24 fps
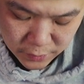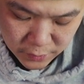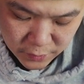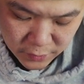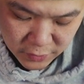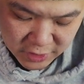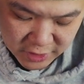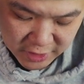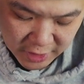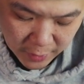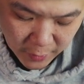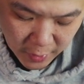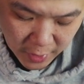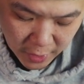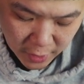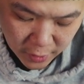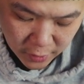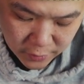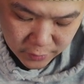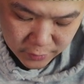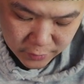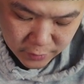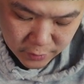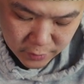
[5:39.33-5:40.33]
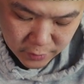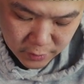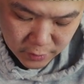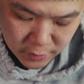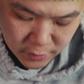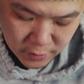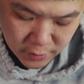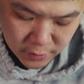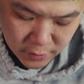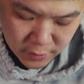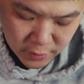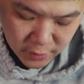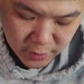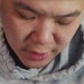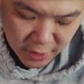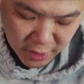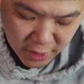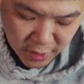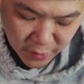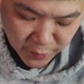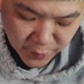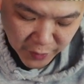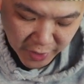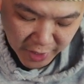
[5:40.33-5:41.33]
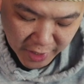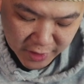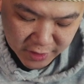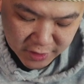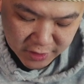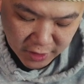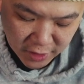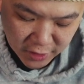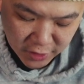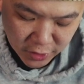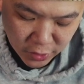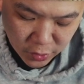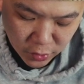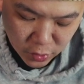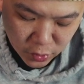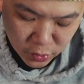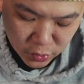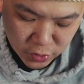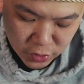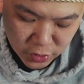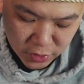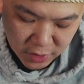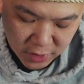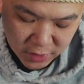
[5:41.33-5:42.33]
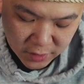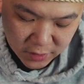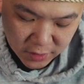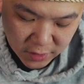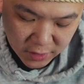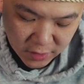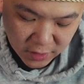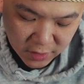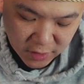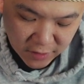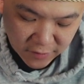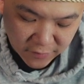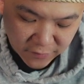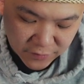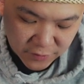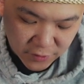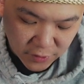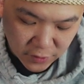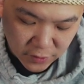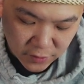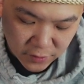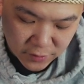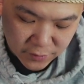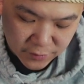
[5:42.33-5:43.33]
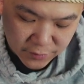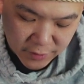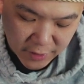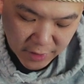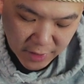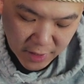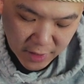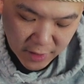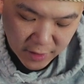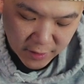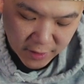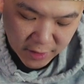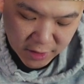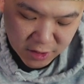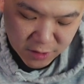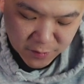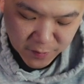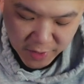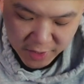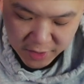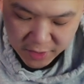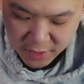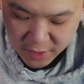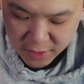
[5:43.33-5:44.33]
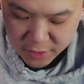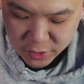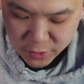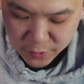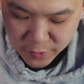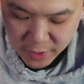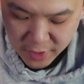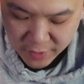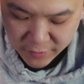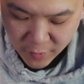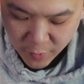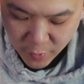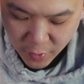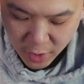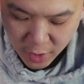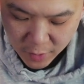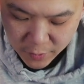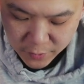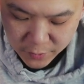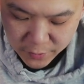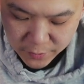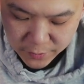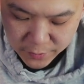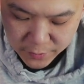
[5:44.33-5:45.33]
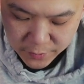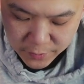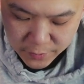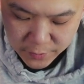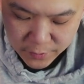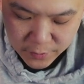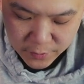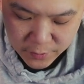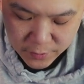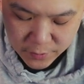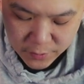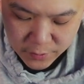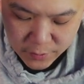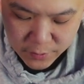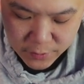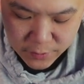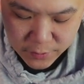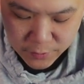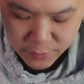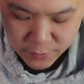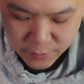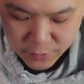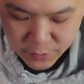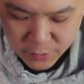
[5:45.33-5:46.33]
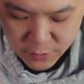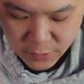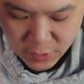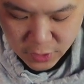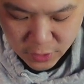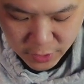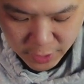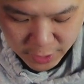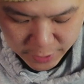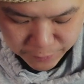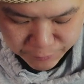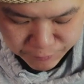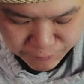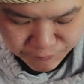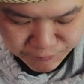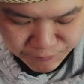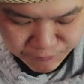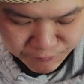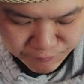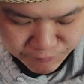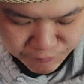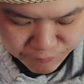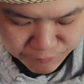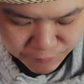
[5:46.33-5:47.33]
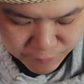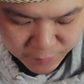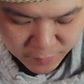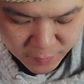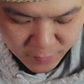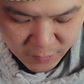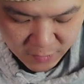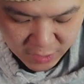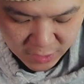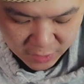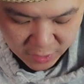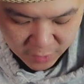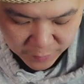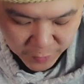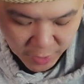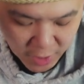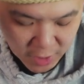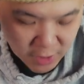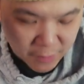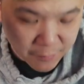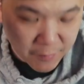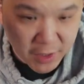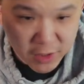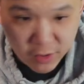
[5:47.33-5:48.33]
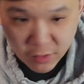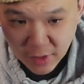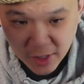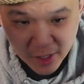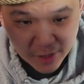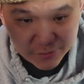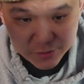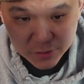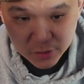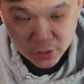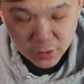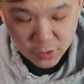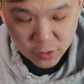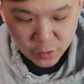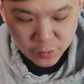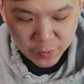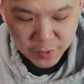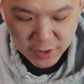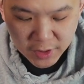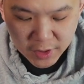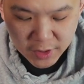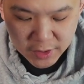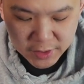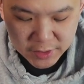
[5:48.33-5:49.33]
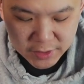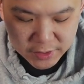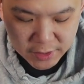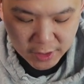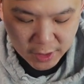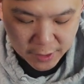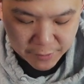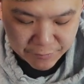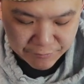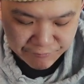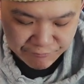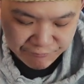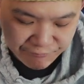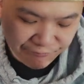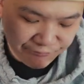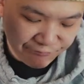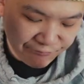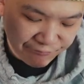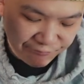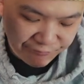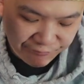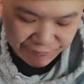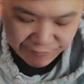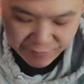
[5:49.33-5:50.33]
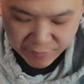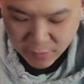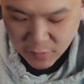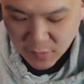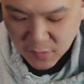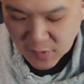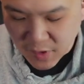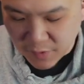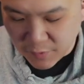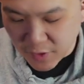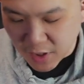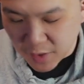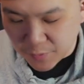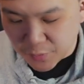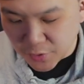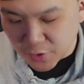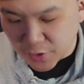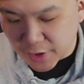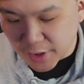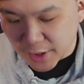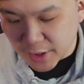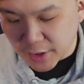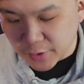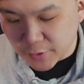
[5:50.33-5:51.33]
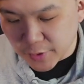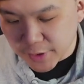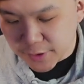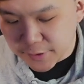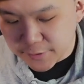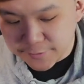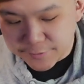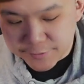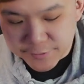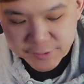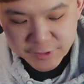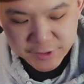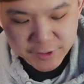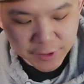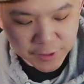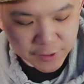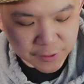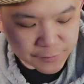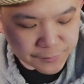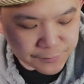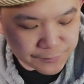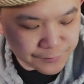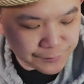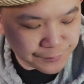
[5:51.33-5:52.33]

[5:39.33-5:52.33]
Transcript: somehow, and the band is already glued to the leaf. So yeah, expect that to have a problem. Okay, the bottom I don't have to glue because I'm gonna burn it anyway. So